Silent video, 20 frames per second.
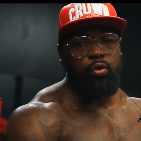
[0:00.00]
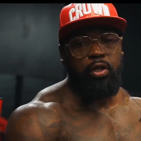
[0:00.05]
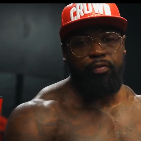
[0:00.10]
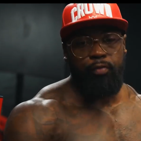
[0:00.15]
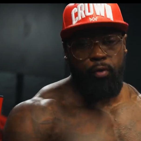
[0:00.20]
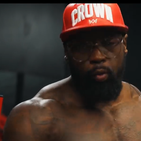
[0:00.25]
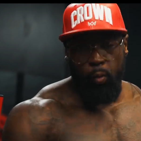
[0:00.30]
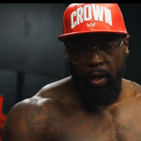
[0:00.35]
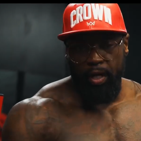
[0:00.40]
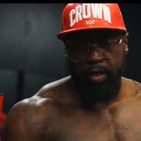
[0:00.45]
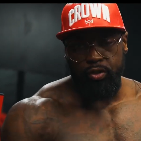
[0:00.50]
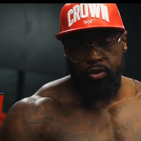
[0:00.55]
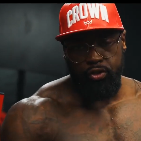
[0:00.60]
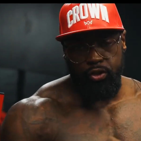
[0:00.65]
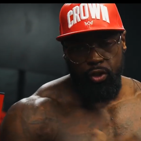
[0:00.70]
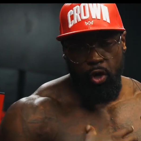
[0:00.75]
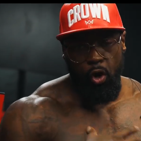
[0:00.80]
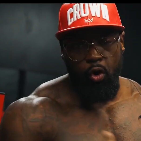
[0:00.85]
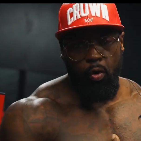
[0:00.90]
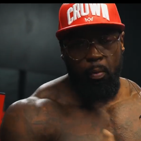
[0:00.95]
you lifting
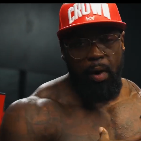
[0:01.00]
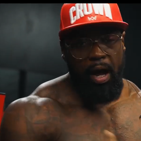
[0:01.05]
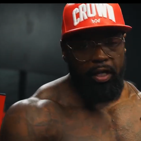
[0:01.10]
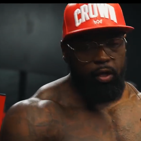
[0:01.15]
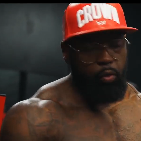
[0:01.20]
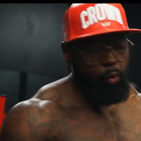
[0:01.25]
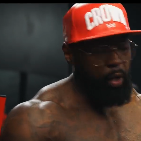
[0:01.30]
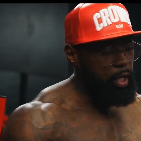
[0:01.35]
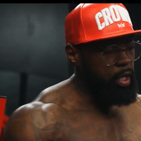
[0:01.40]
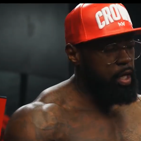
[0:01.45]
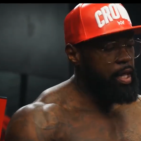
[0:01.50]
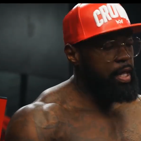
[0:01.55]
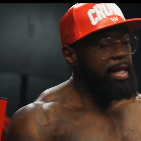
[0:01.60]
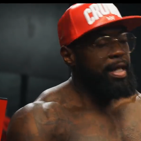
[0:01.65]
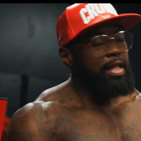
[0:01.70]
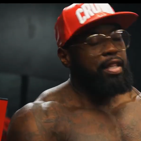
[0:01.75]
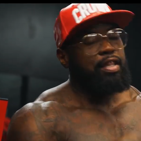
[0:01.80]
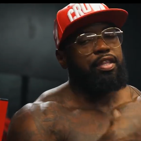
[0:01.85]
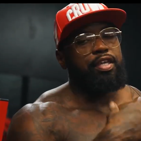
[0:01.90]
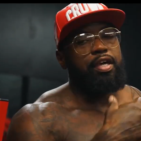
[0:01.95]
weights, your own body weight,
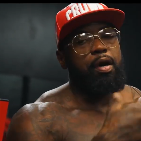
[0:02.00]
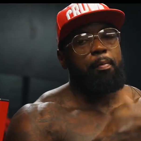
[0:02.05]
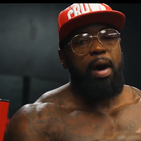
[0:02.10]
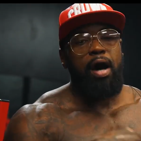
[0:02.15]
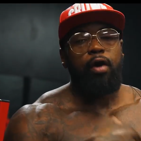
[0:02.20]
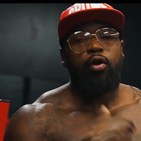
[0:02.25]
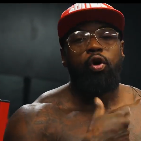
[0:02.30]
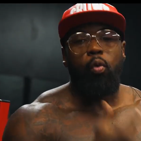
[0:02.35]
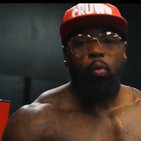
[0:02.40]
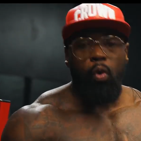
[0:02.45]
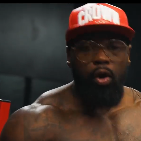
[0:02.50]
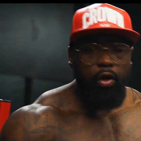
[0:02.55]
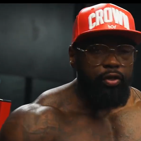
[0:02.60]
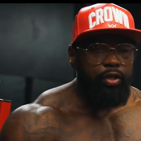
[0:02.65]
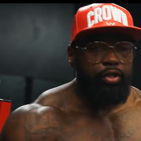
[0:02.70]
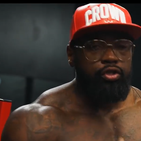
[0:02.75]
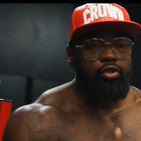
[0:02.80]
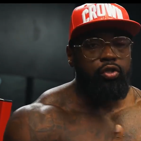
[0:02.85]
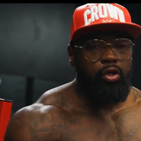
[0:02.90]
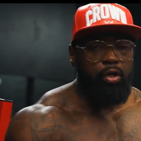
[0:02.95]
the amount of
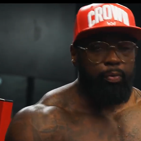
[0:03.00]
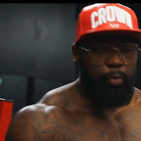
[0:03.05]
work that you're